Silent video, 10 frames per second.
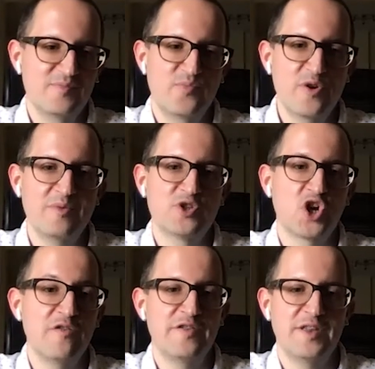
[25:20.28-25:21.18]
pretty much
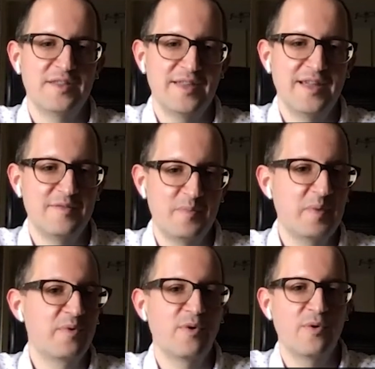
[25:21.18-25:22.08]
confident that
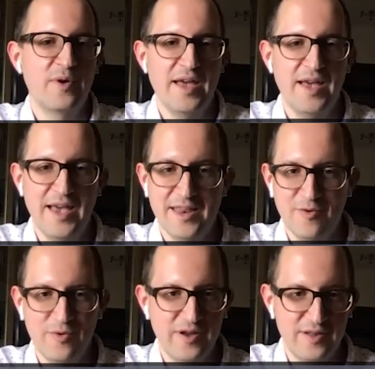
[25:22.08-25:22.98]
people
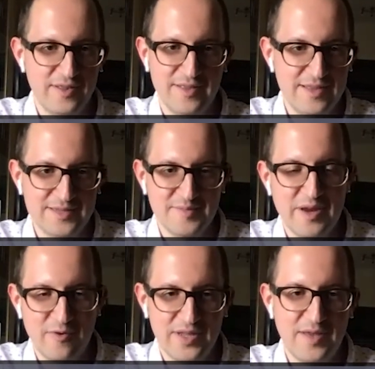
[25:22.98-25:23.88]
anywhere, doesn't
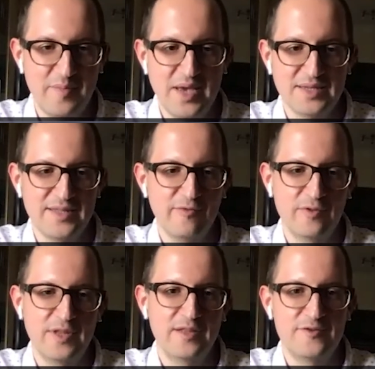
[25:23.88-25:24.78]
matter where they're based, they
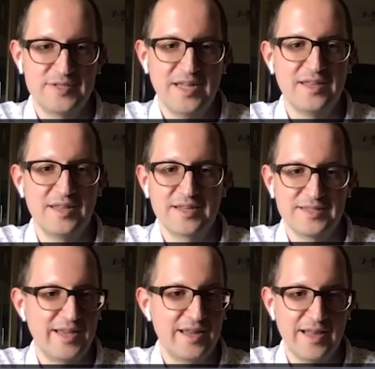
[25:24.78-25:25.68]
would understand it, because
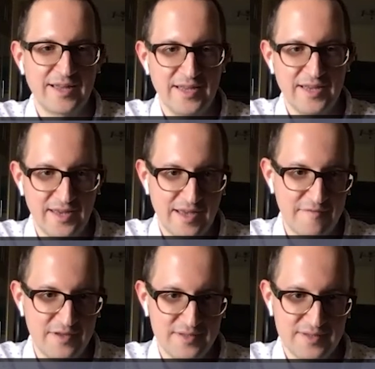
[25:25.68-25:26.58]
they
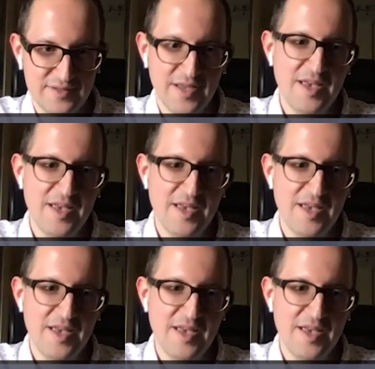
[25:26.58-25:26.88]
have this